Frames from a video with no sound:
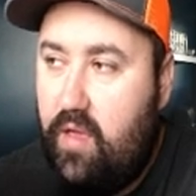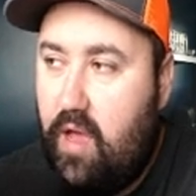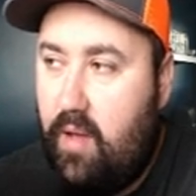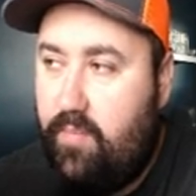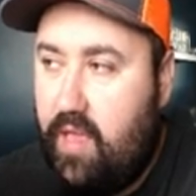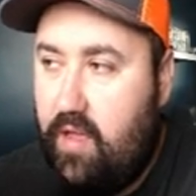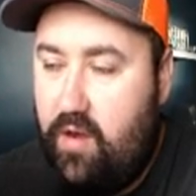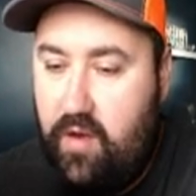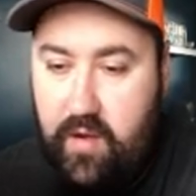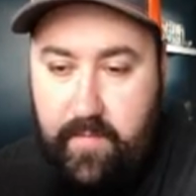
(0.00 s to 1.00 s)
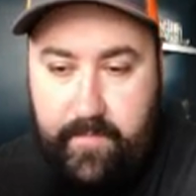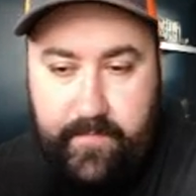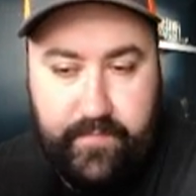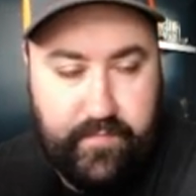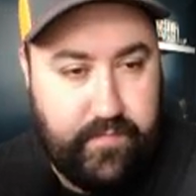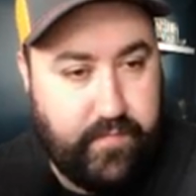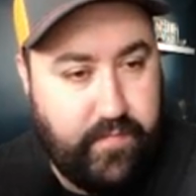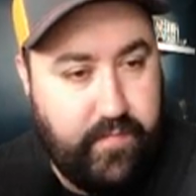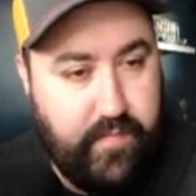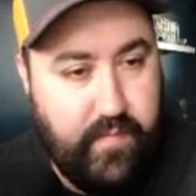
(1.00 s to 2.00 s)
up here.
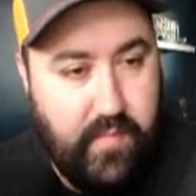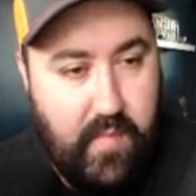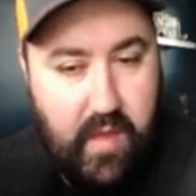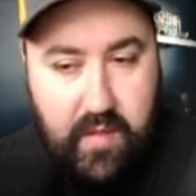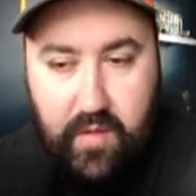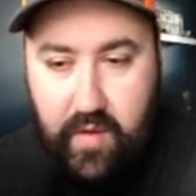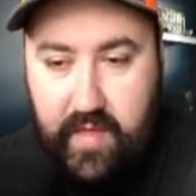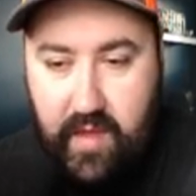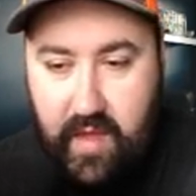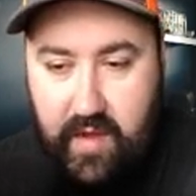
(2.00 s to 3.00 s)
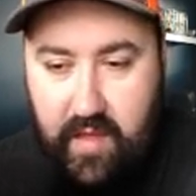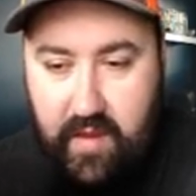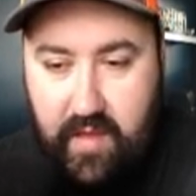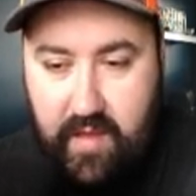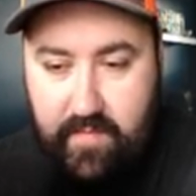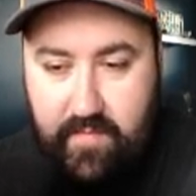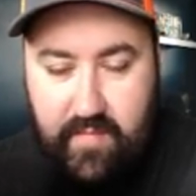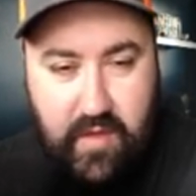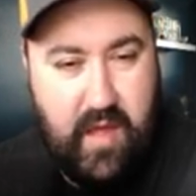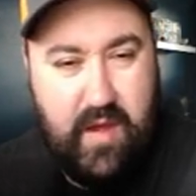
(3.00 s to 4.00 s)
So I think I need um,
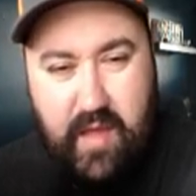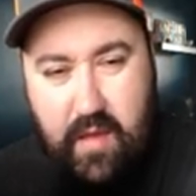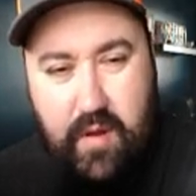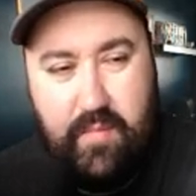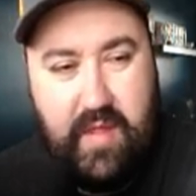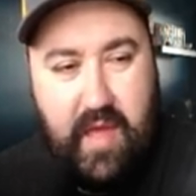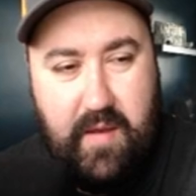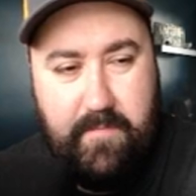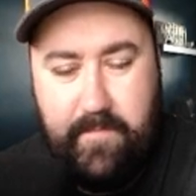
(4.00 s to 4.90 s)
you kind of get what I'm saying?